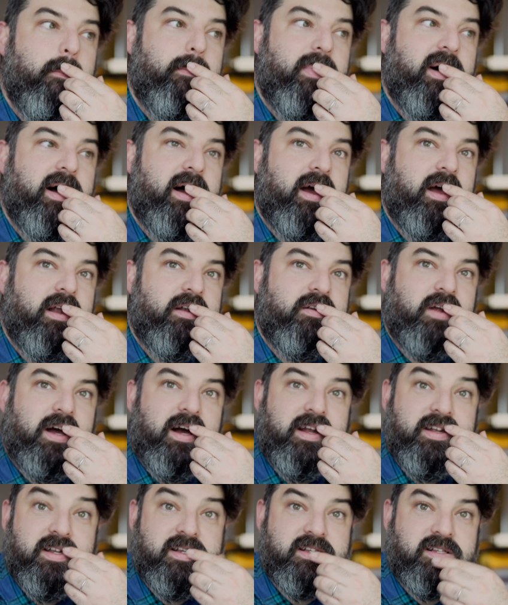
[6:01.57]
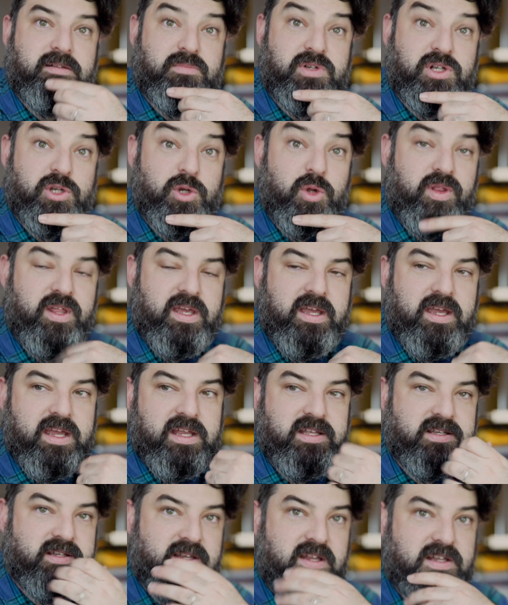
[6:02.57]
but I did some sleuthing,
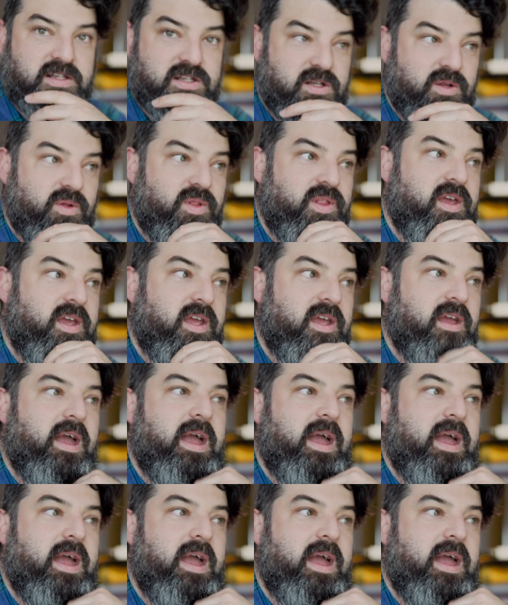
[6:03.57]
internet sleuthing,